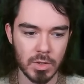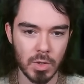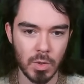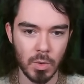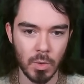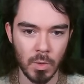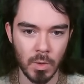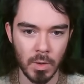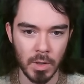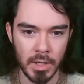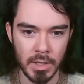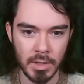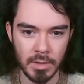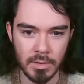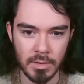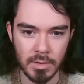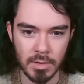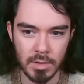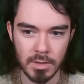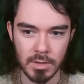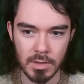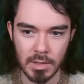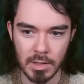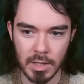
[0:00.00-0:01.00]

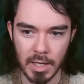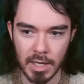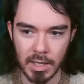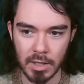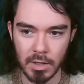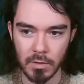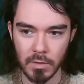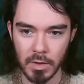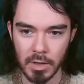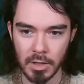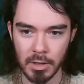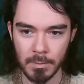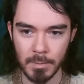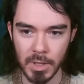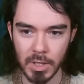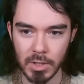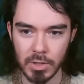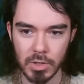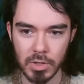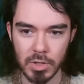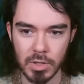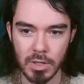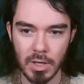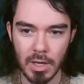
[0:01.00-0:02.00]
coins. Thank you very
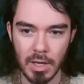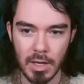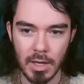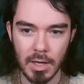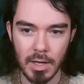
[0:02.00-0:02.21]
much.